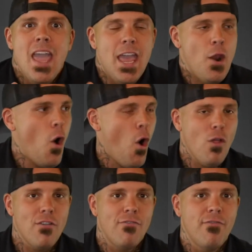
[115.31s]
and all
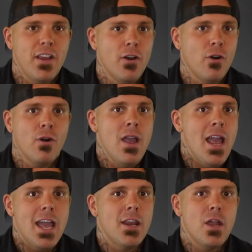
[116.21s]
the fear
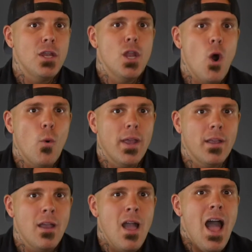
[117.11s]
and unknowing,